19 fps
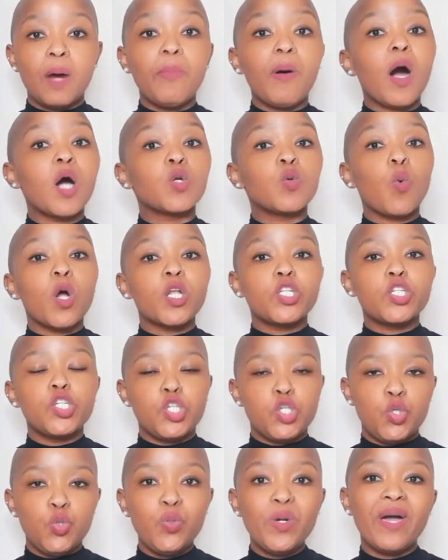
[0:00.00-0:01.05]
about what
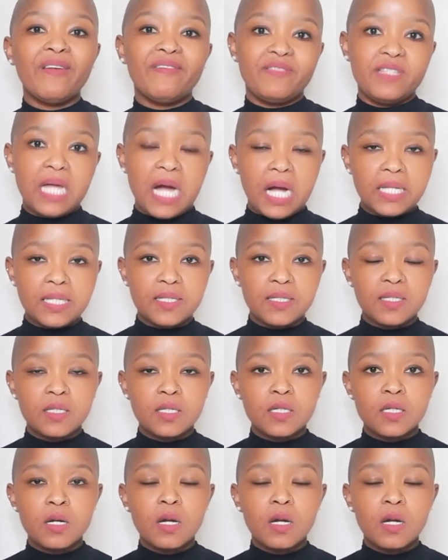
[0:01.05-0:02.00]
you have done,